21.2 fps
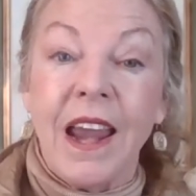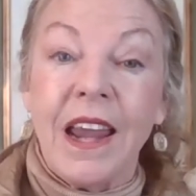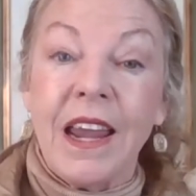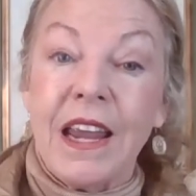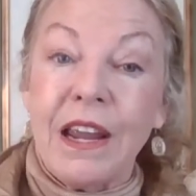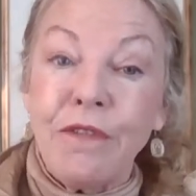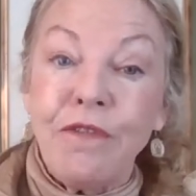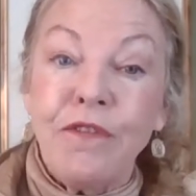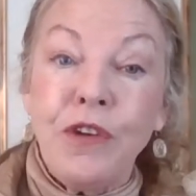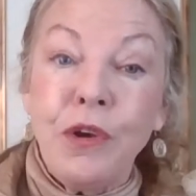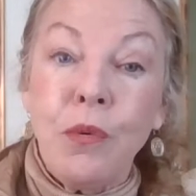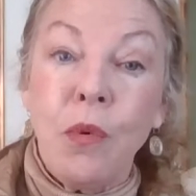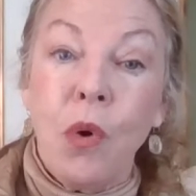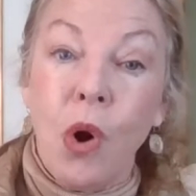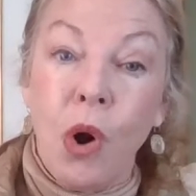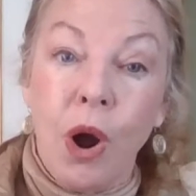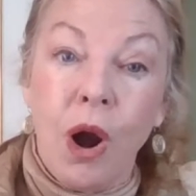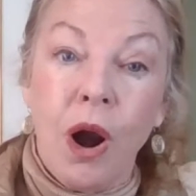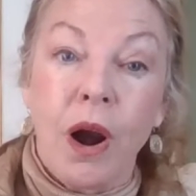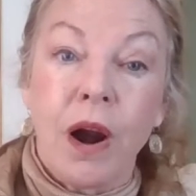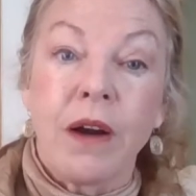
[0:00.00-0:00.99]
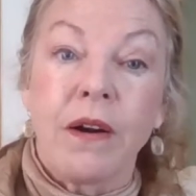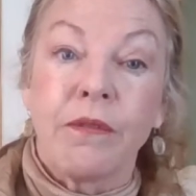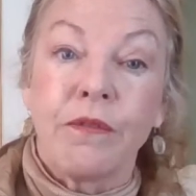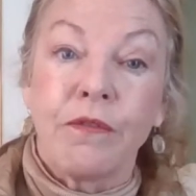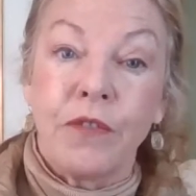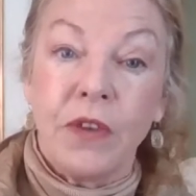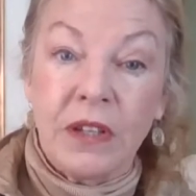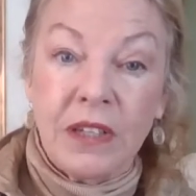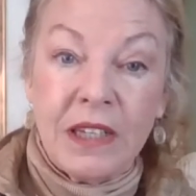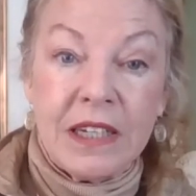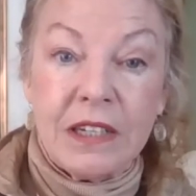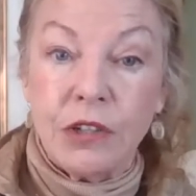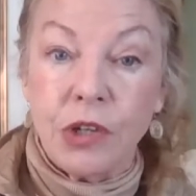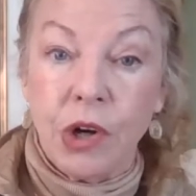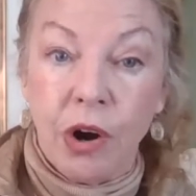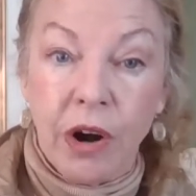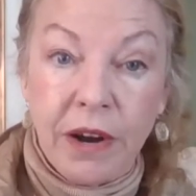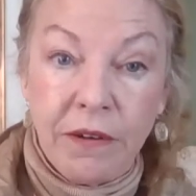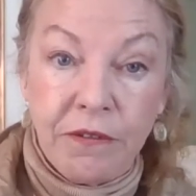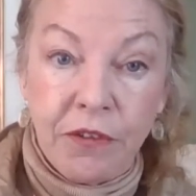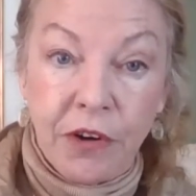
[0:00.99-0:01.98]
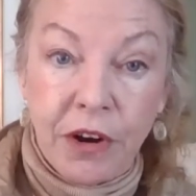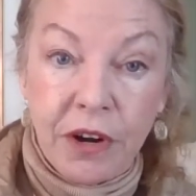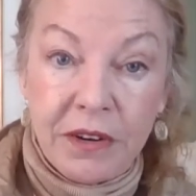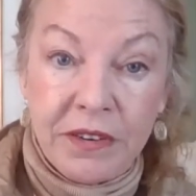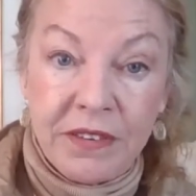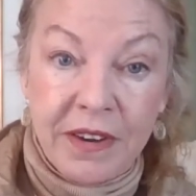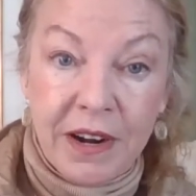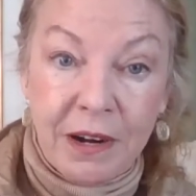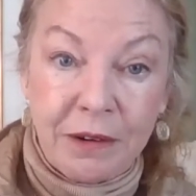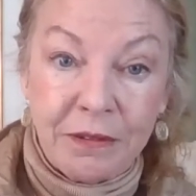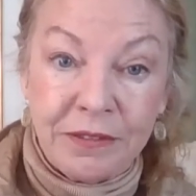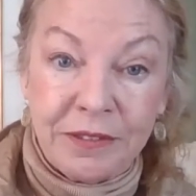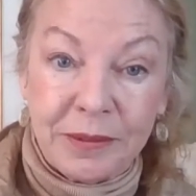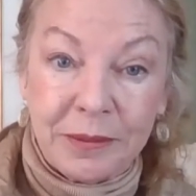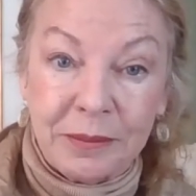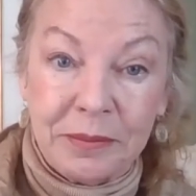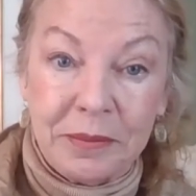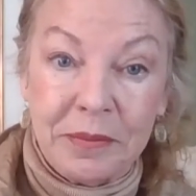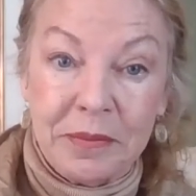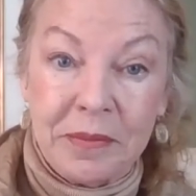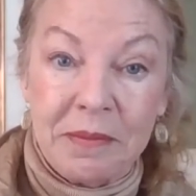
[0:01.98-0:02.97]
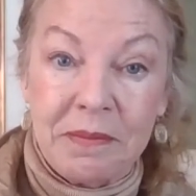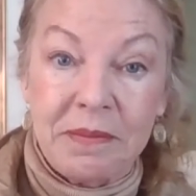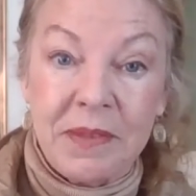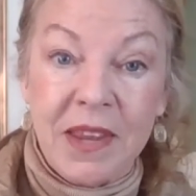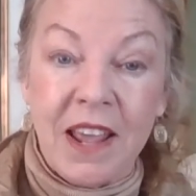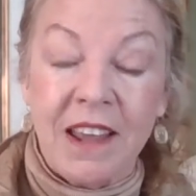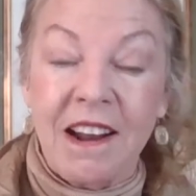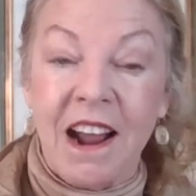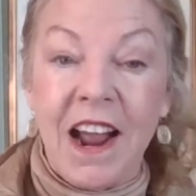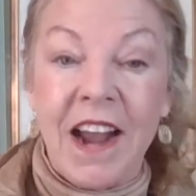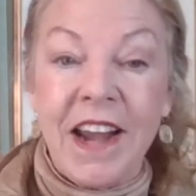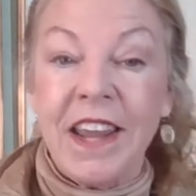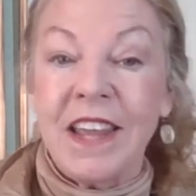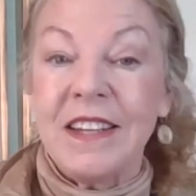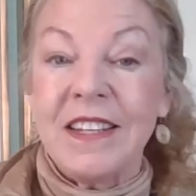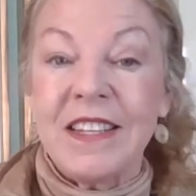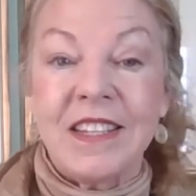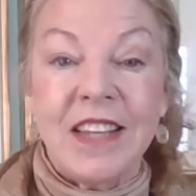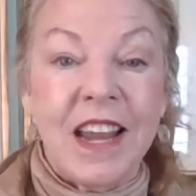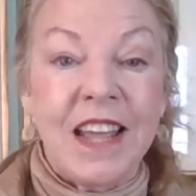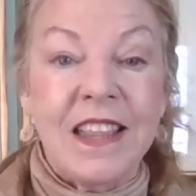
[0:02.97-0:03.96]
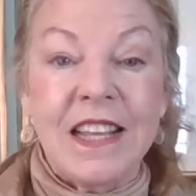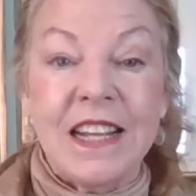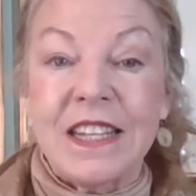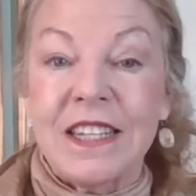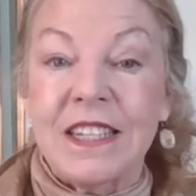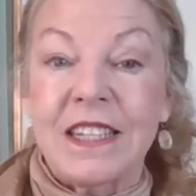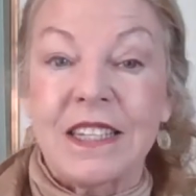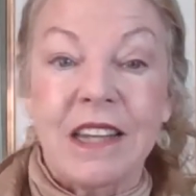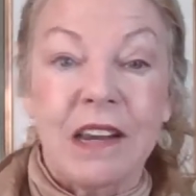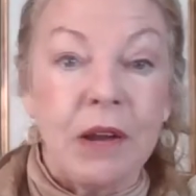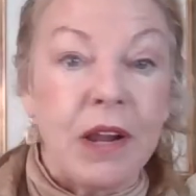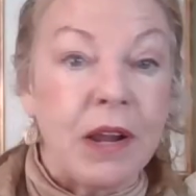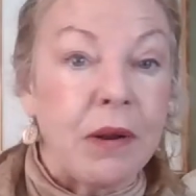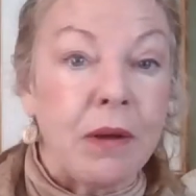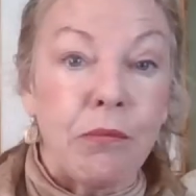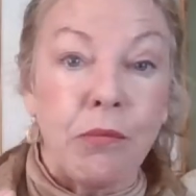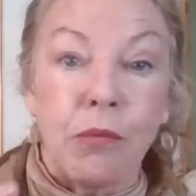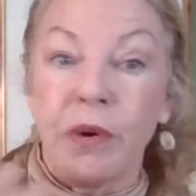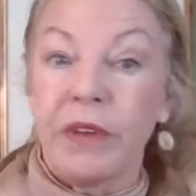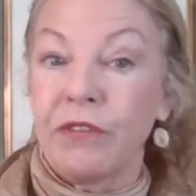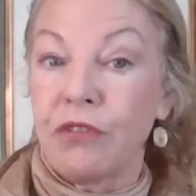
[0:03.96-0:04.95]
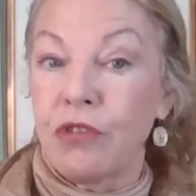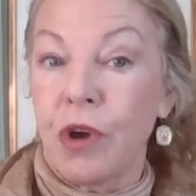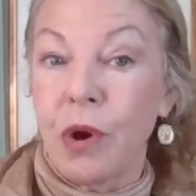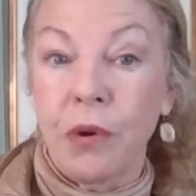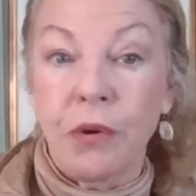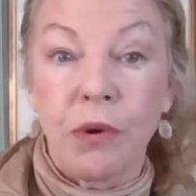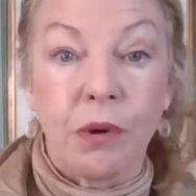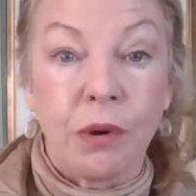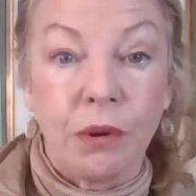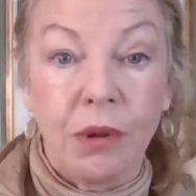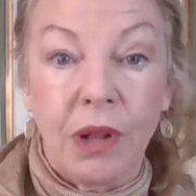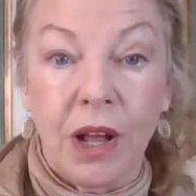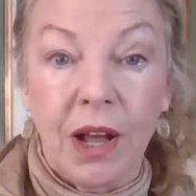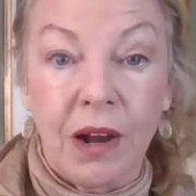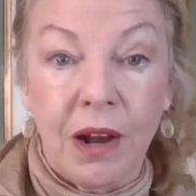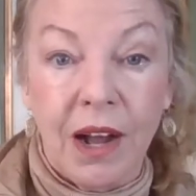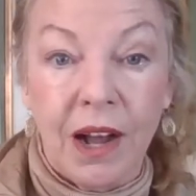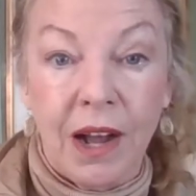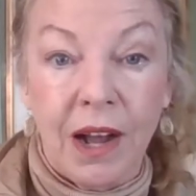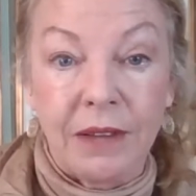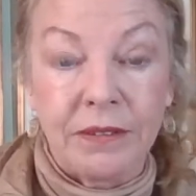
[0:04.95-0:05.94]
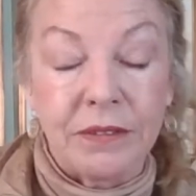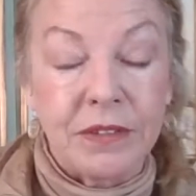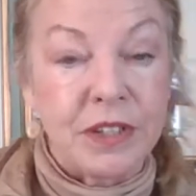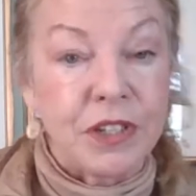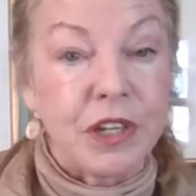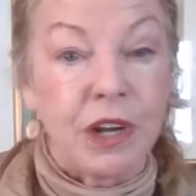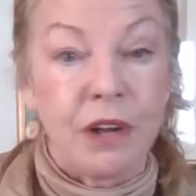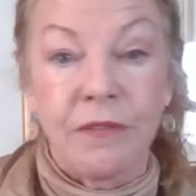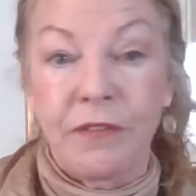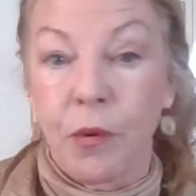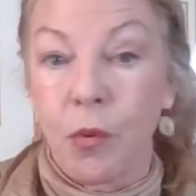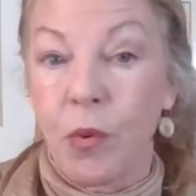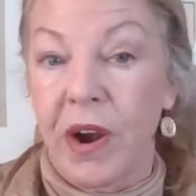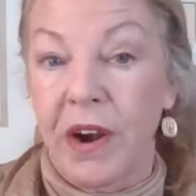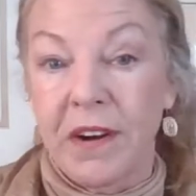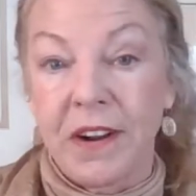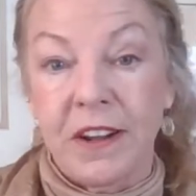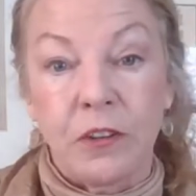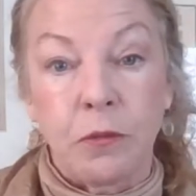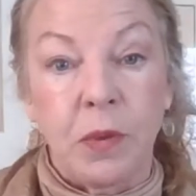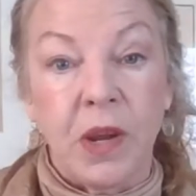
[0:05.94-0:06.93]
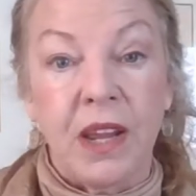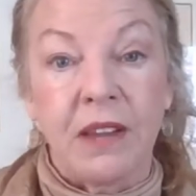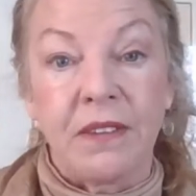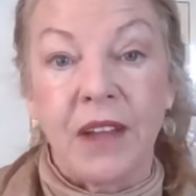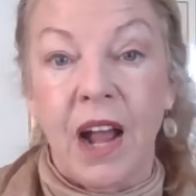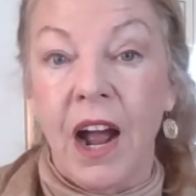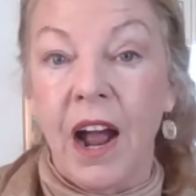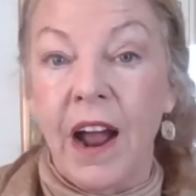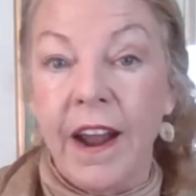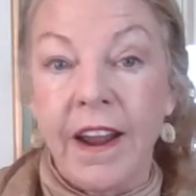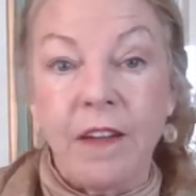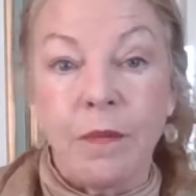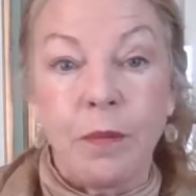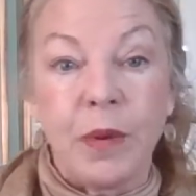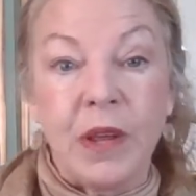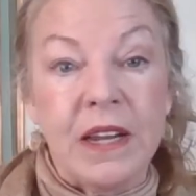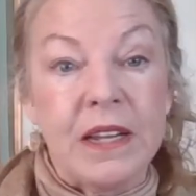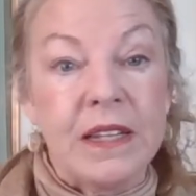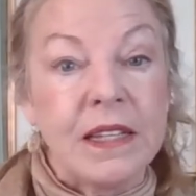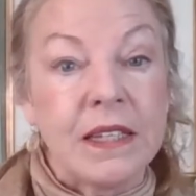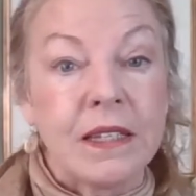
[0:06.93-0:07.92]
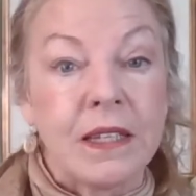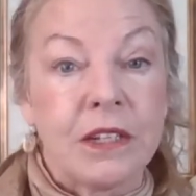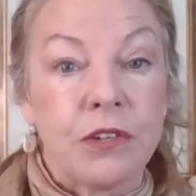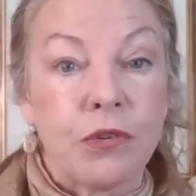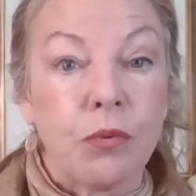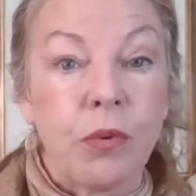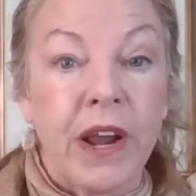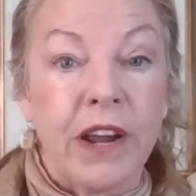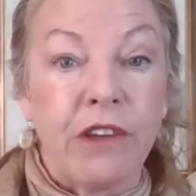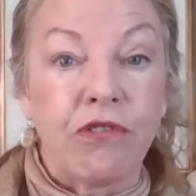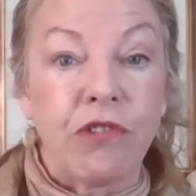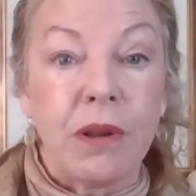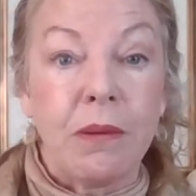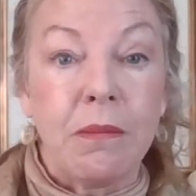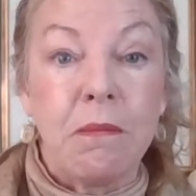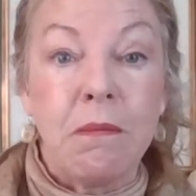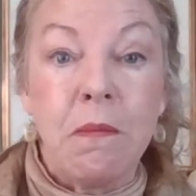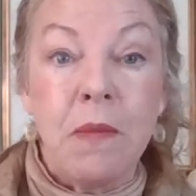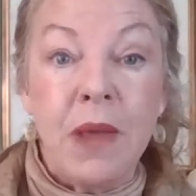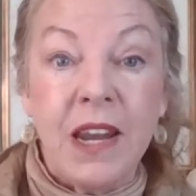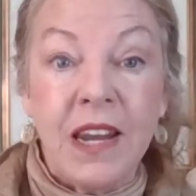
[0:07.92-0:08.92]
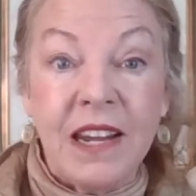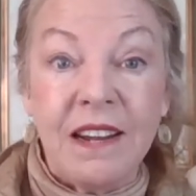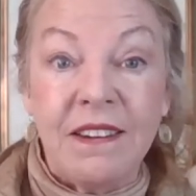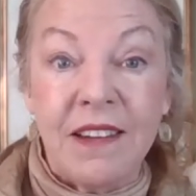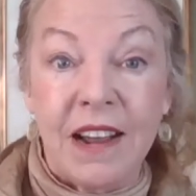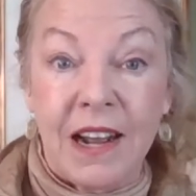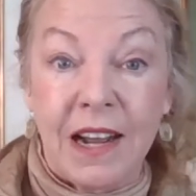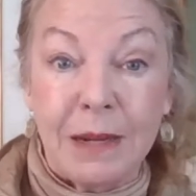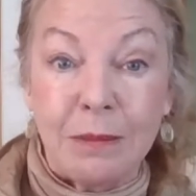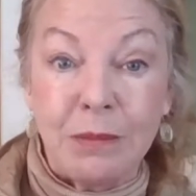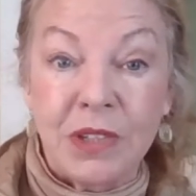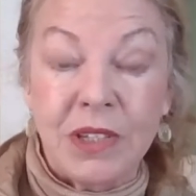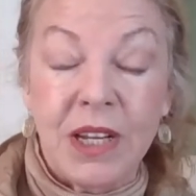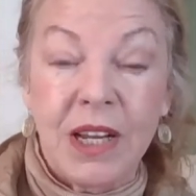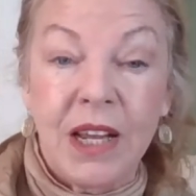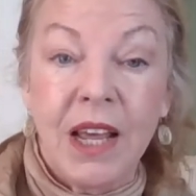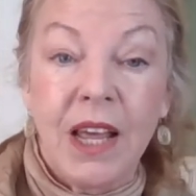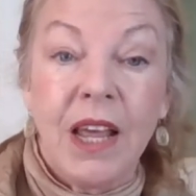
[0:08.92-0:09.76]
If you are feeling sorry for yourself, and I can say this with total self awareness because I have been in this situation many times,